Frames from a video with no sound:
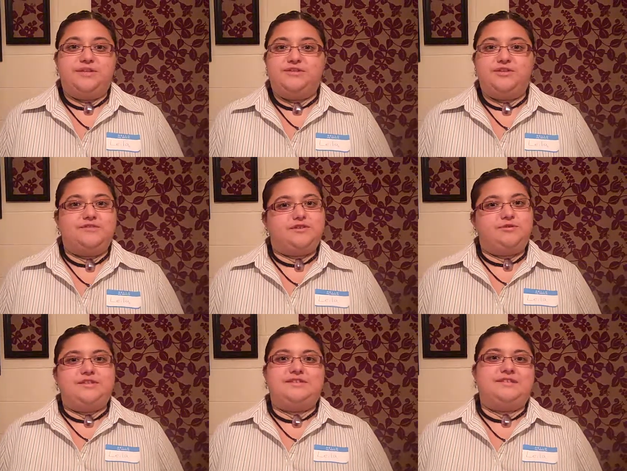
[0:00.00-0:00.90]
in
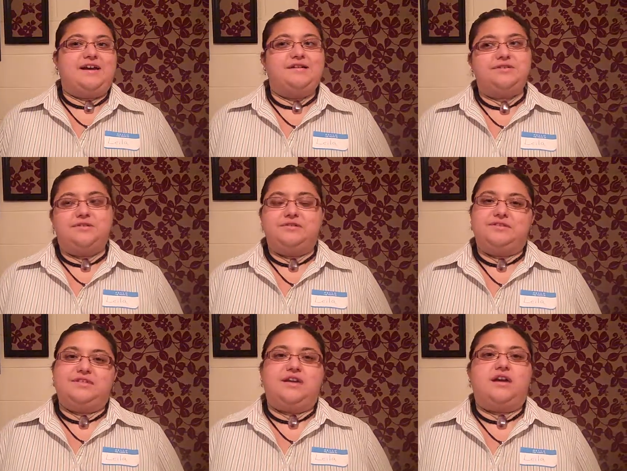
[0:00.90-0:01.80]
Jeffersonian style, so it
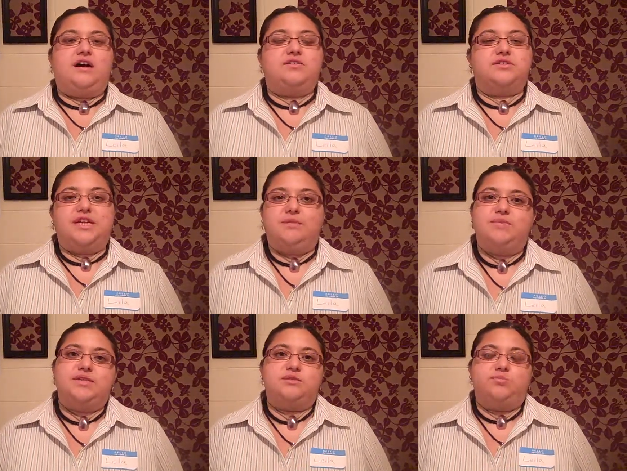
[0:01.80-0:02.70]
looks like college
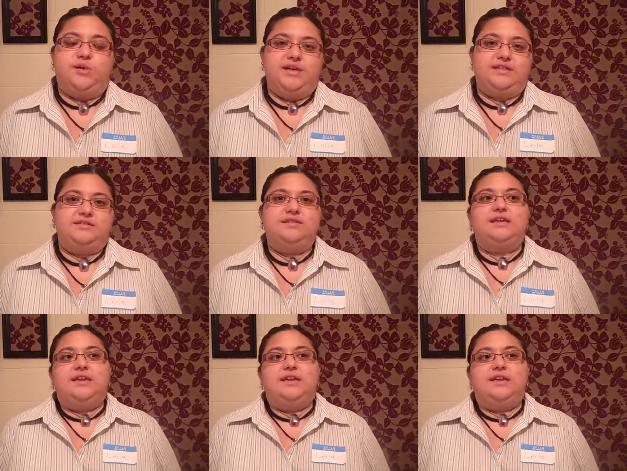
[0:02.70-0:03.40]
campus, but